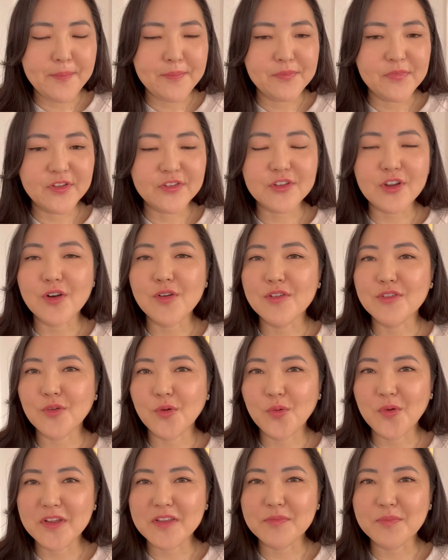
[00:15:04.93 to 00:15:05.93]
Mascara is
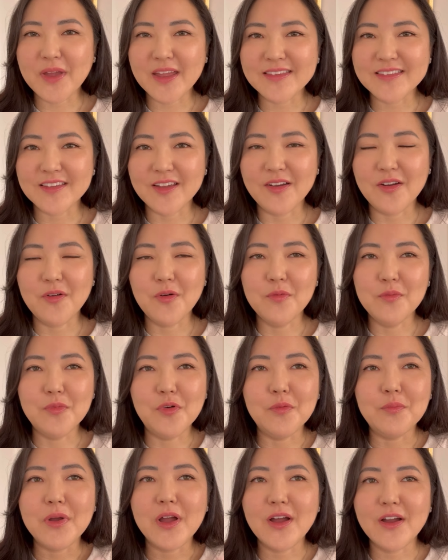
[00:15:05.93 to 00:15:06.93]
always better, or
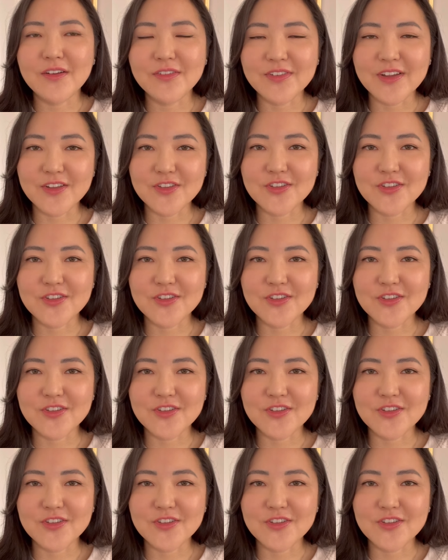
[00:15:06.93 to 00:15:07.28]
more perfect,